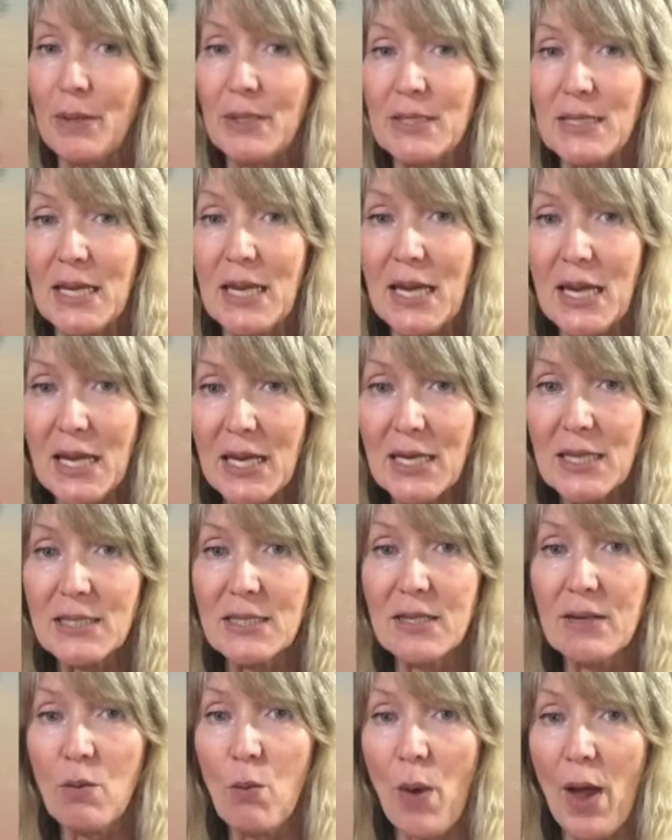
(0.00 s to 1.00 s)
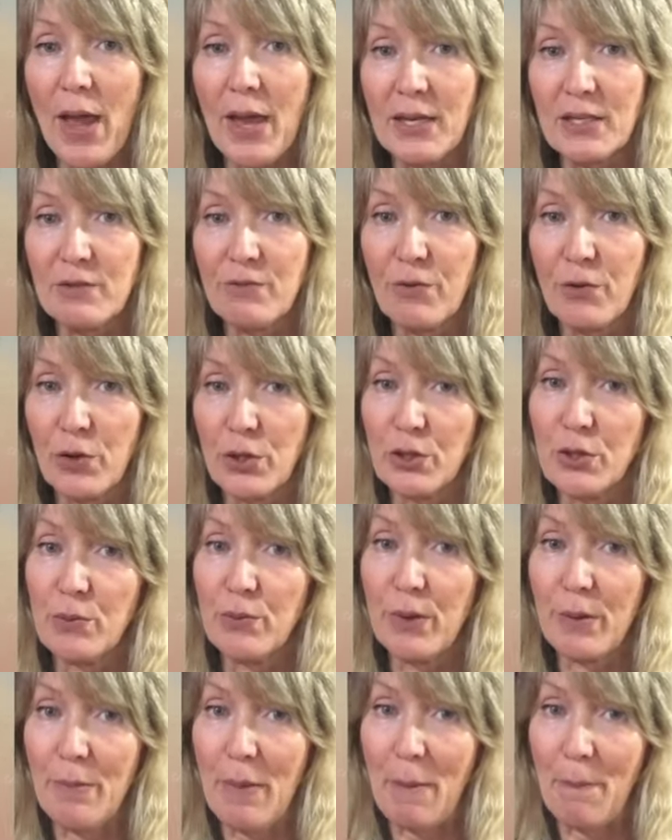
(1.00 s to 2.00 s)
into easy ways for you to
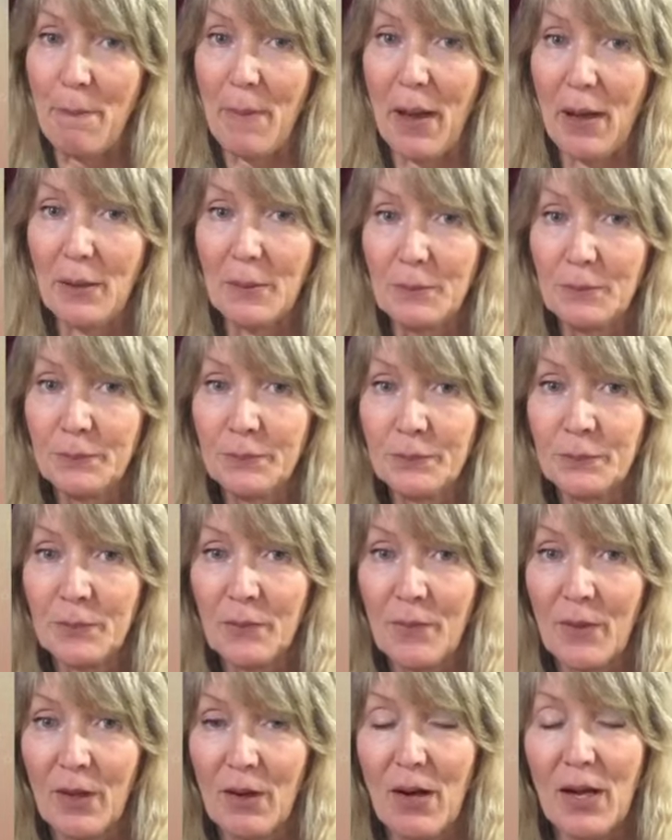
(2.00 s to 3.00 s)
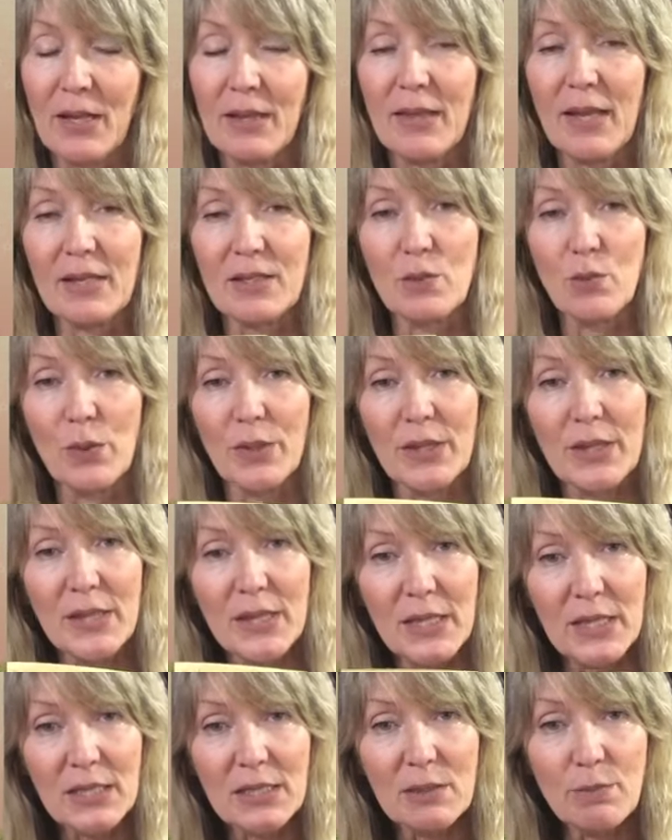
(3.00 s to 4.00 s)
remember. All right, and that's what
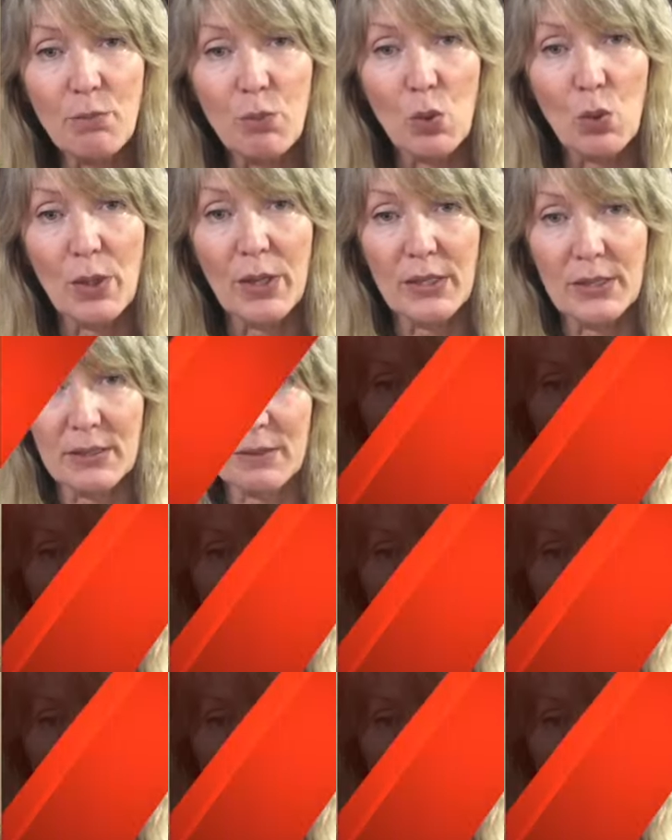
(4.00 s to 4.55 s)
this book is